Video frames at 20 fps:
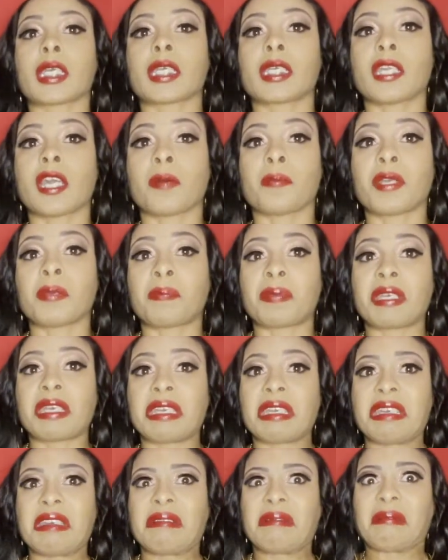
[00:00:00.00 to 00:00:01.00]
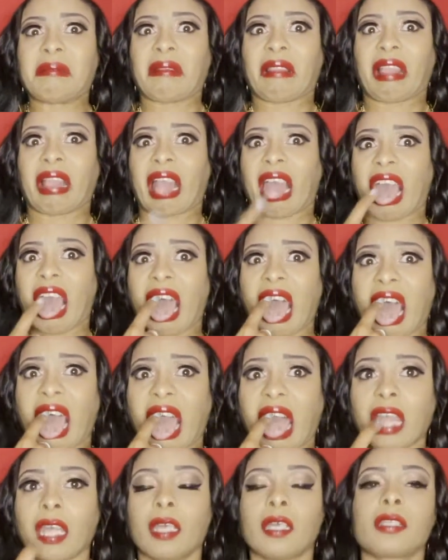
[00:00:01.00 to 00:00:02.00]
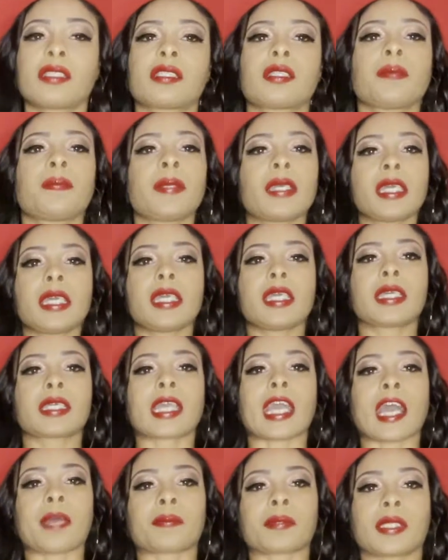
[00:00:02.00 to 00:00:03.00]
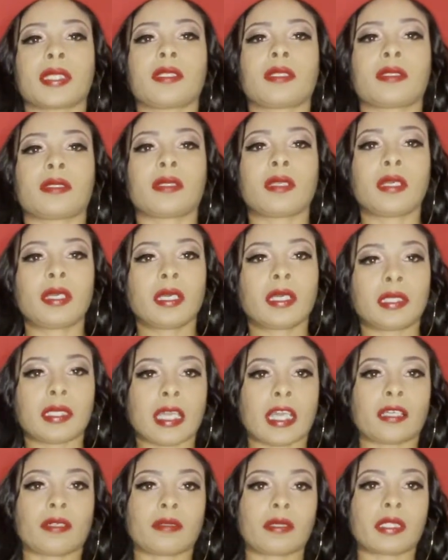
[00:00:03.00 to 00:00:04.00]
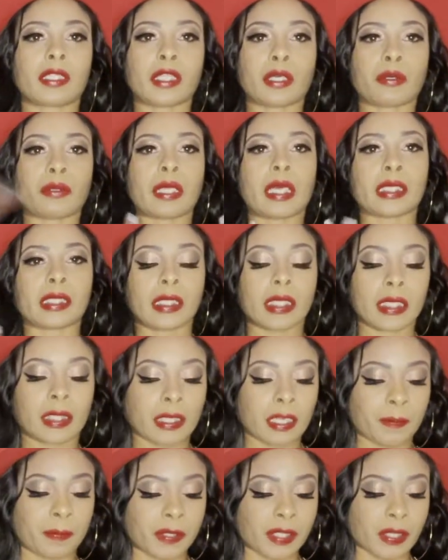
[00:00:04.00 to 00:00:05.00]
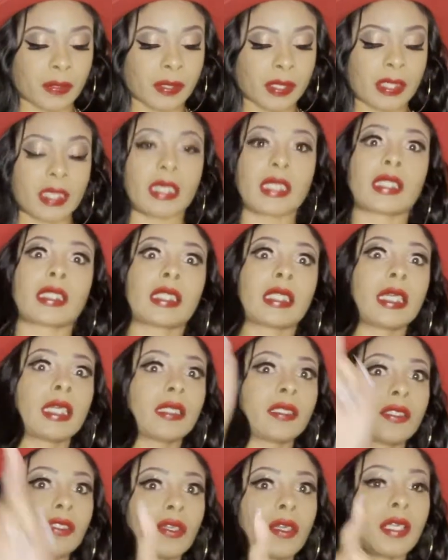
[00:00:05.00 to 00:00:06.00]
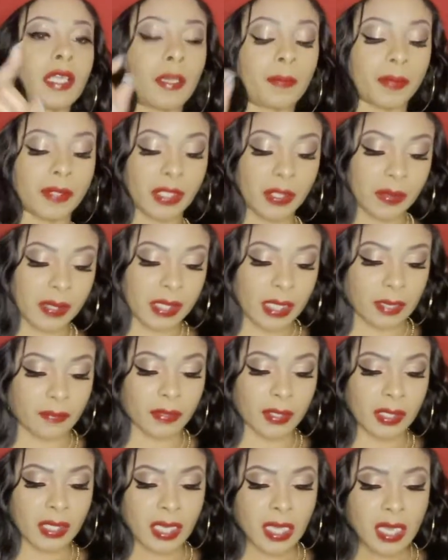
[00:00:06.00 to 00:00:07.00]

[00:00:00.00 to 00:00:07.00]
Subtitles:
Yummy P to be captain now. So that's the end of episode 6. Start of episode 7.